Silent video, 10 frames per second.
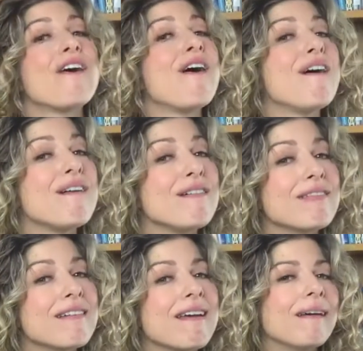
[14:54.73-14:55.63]
all
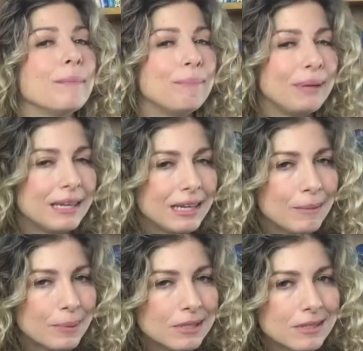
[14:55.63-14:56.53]

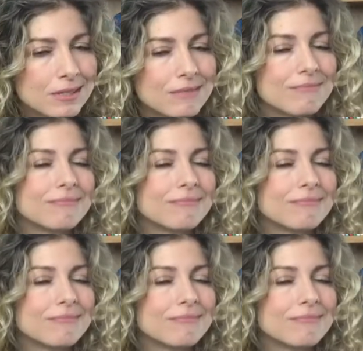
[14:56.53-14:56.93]
beekeepers